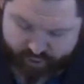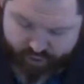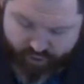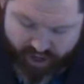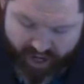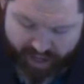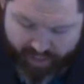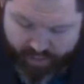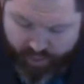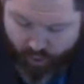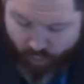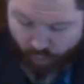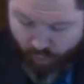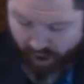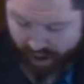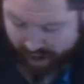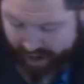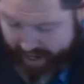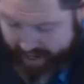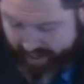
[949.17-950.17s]
trod the
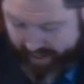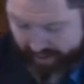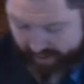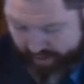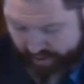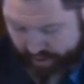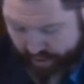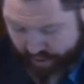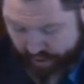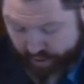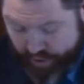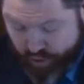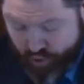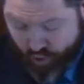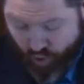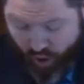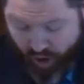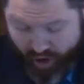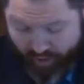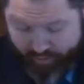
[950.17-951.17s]
wine
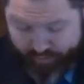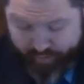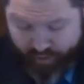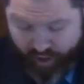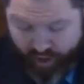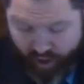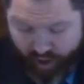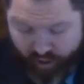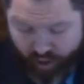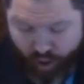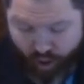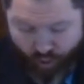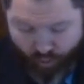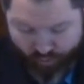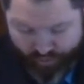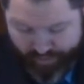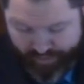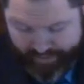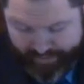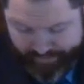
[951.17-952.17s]
trough
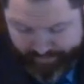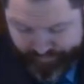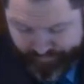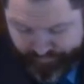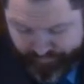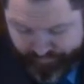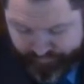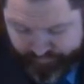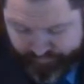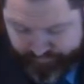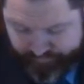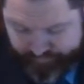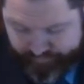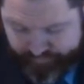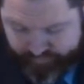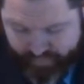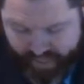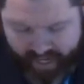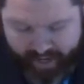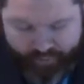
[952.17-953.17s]
alone.
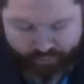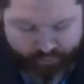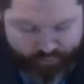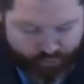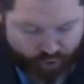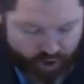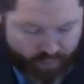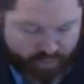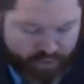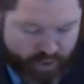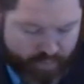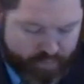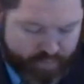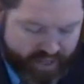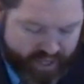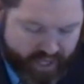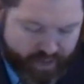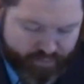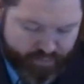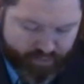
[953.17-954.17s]
And from the
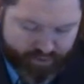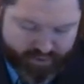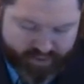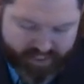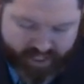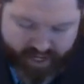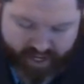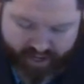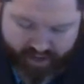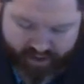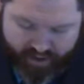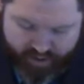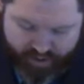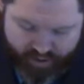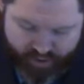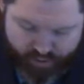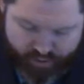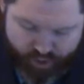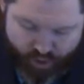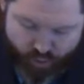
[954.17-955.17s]
peoples
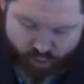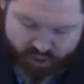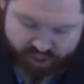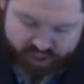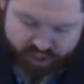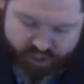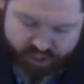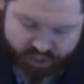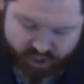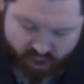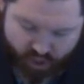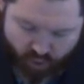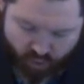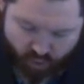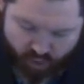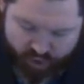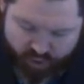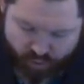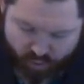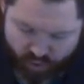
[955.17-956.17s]
there was no
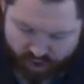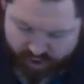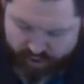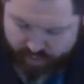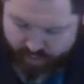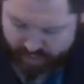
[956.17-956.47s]
one with